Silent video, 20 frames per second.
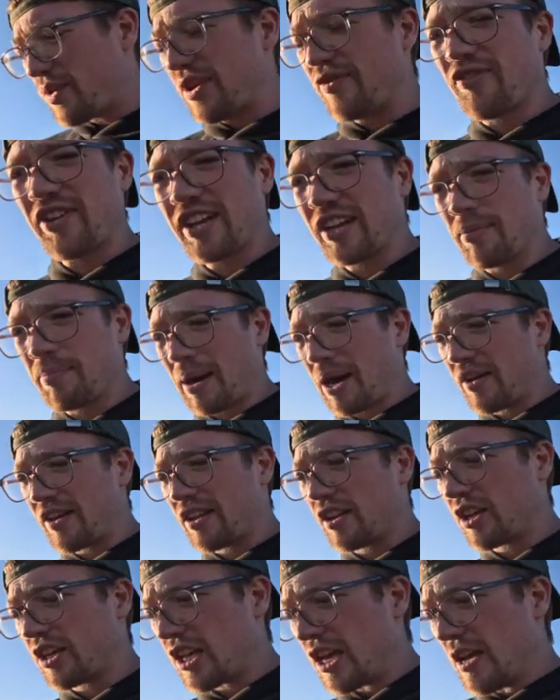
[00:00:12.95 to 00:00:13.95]
we think about
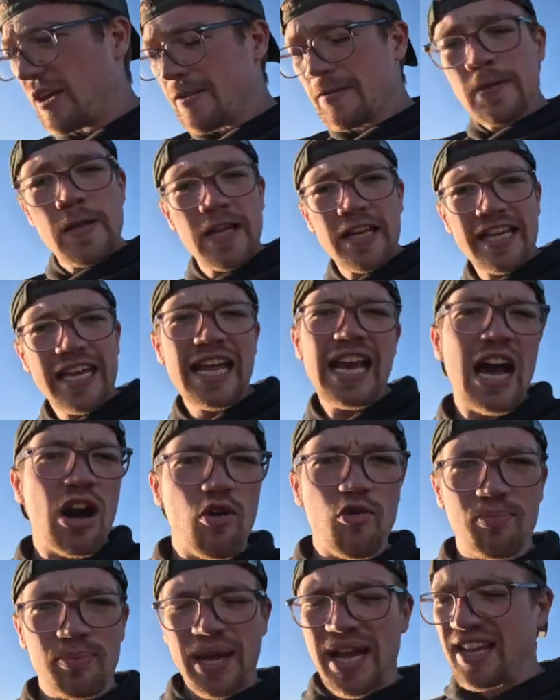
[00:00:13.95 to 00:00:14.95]
it, like getting
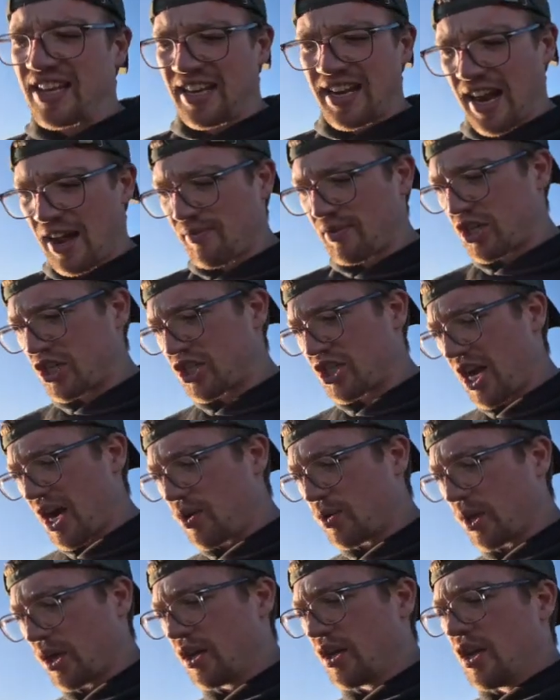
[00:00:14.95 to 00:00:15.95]
out of bed and having a
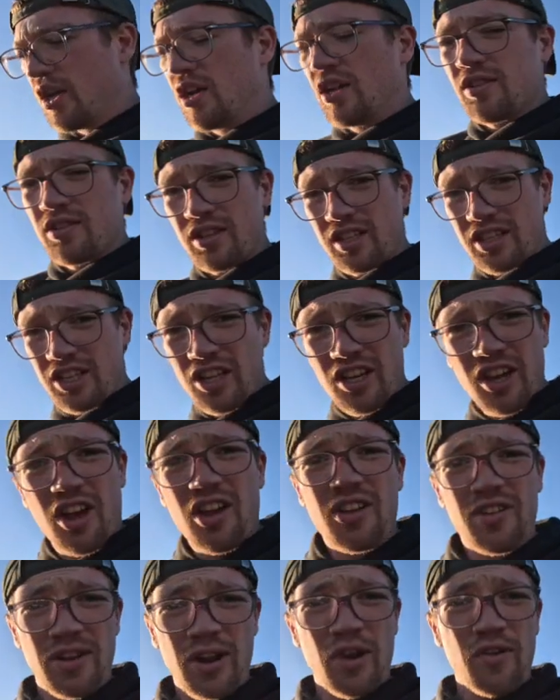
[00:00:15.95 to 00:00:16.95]
shower, you
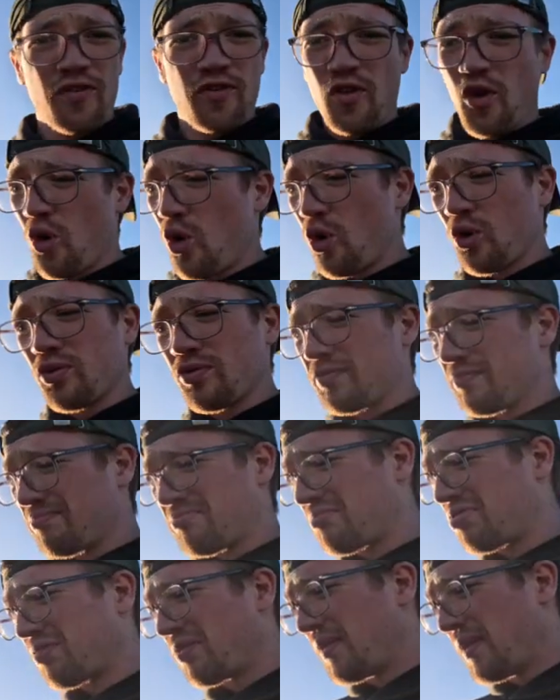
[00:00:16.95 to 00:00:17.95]
know, for
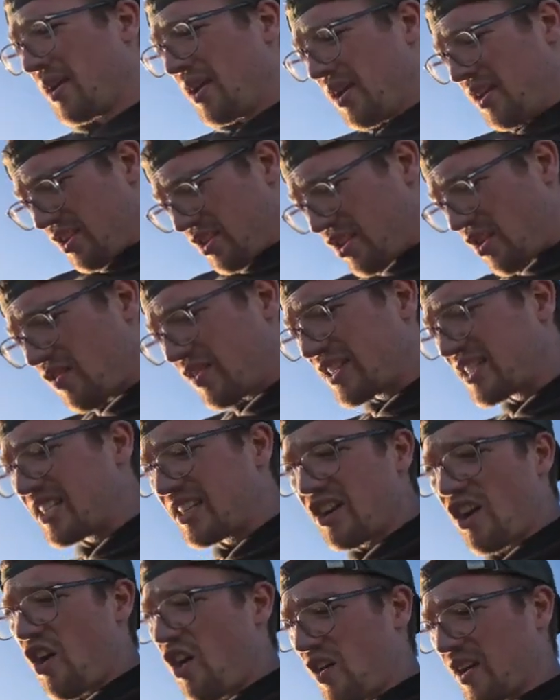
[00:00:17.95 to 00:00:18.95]

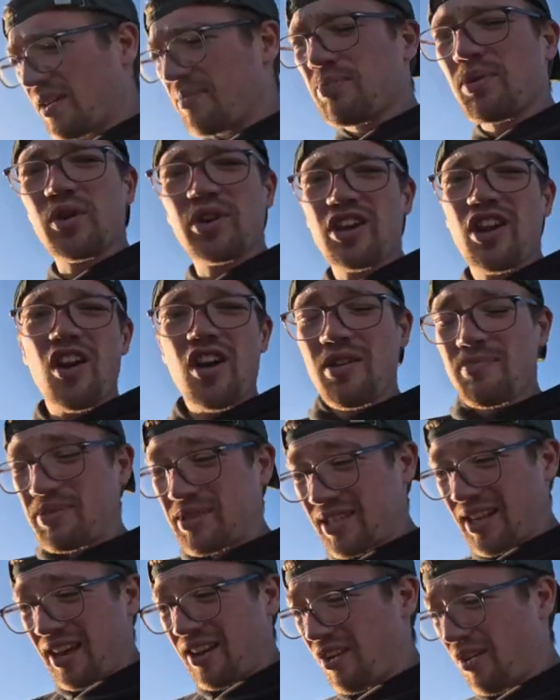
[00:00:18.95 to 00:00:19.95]

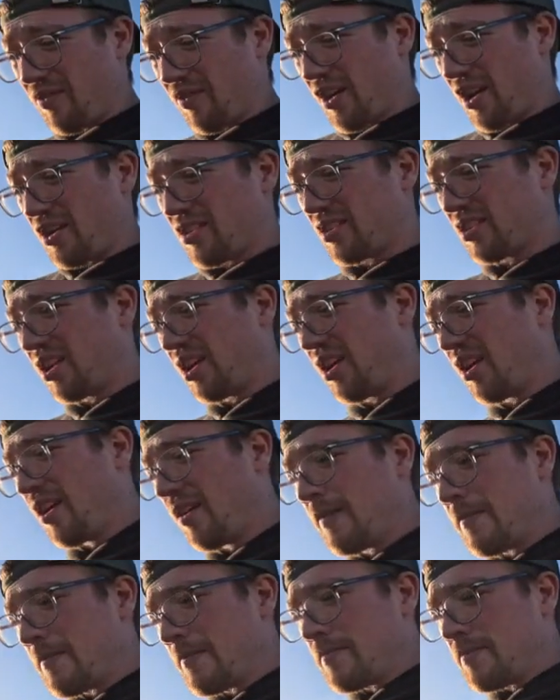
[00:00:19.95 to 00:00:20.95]
99.9% of us,
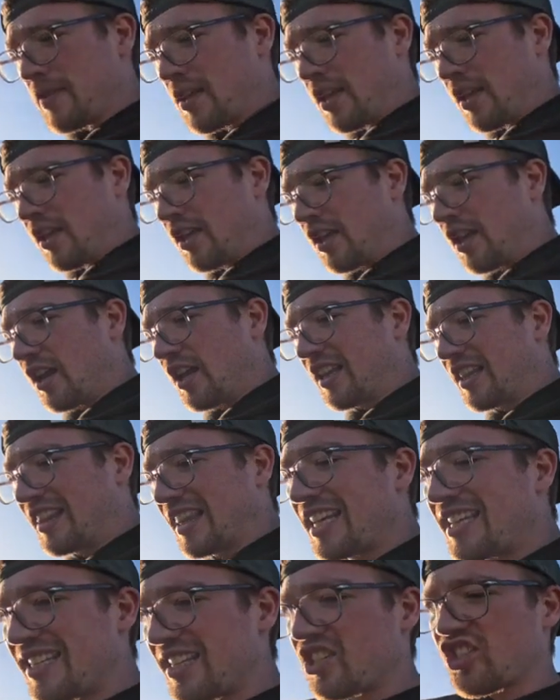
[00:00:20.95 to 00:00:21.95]
yeah,
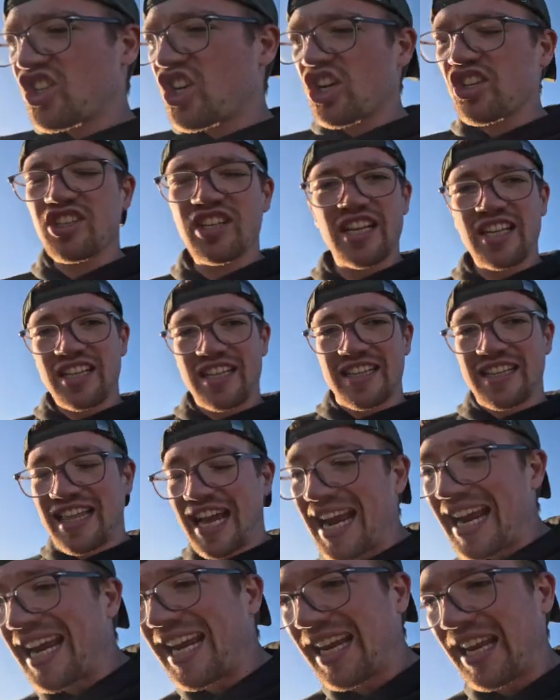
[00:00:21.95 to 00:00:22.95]
this is just a
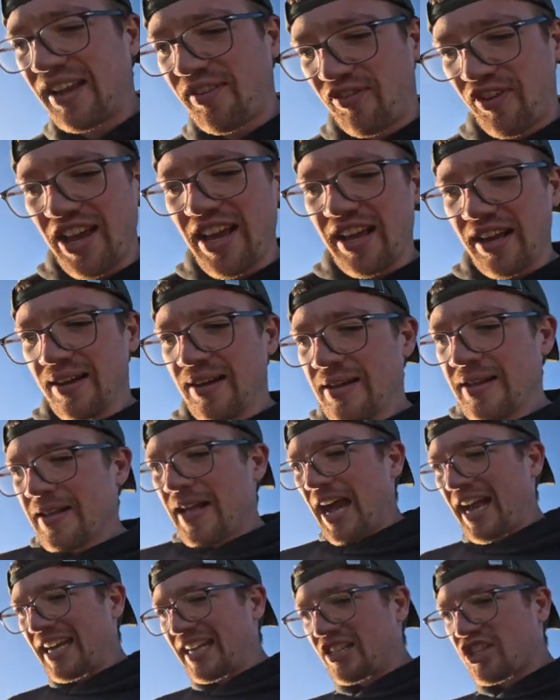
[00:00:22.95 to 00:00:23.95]
daily thing,
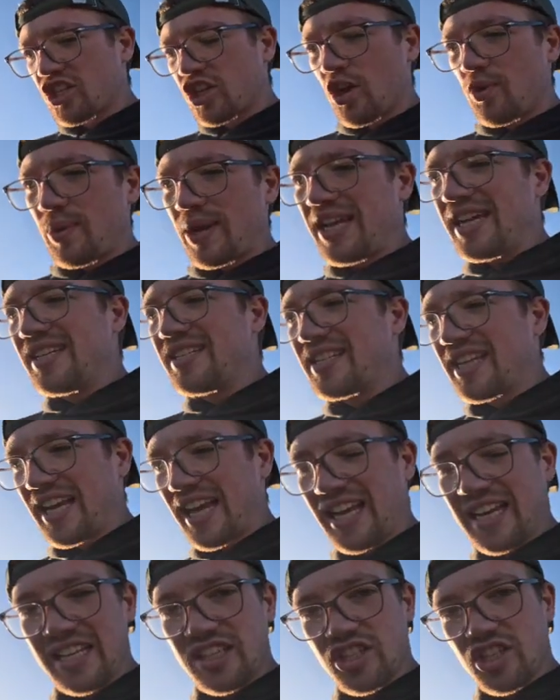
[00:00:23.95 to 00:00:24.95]
and it's so easy
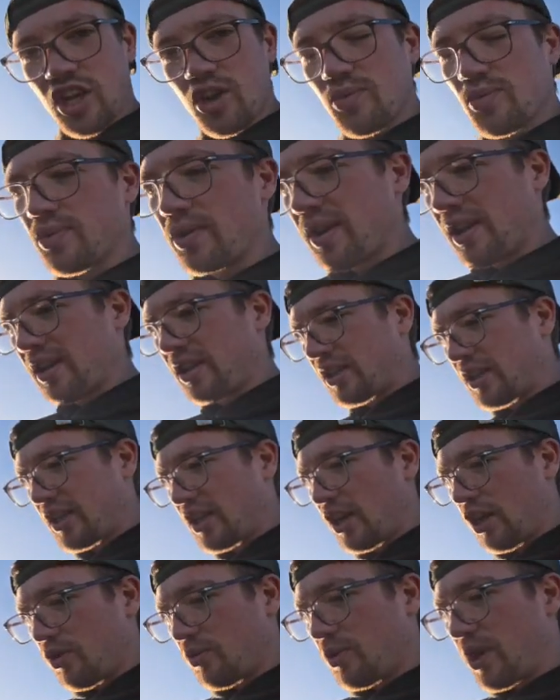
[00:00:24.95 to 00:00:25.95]
and it's so, you
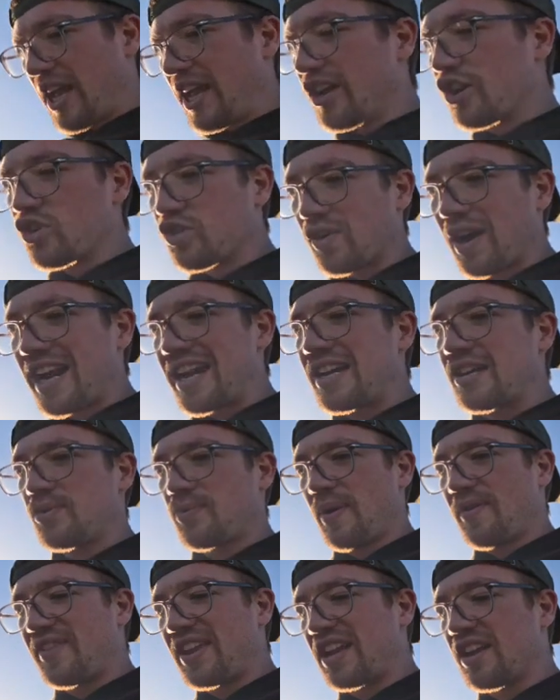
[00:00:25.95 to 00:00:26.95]
know, ingrained
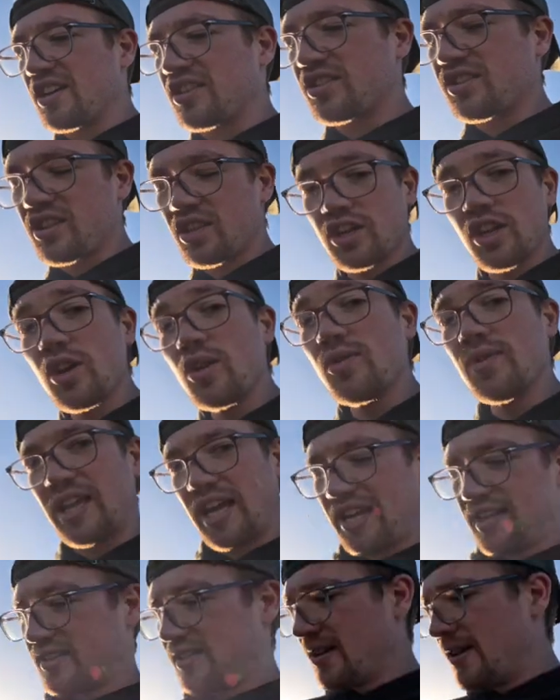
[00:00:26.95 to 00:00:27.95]
within us to do
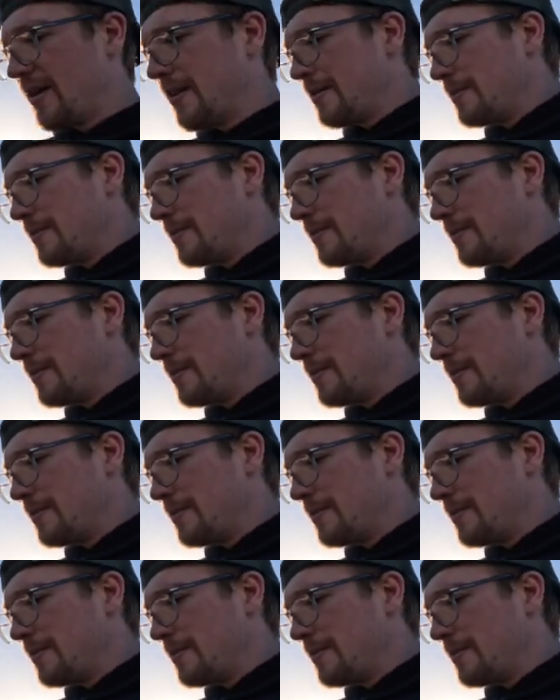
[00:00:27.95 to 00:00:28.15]
this.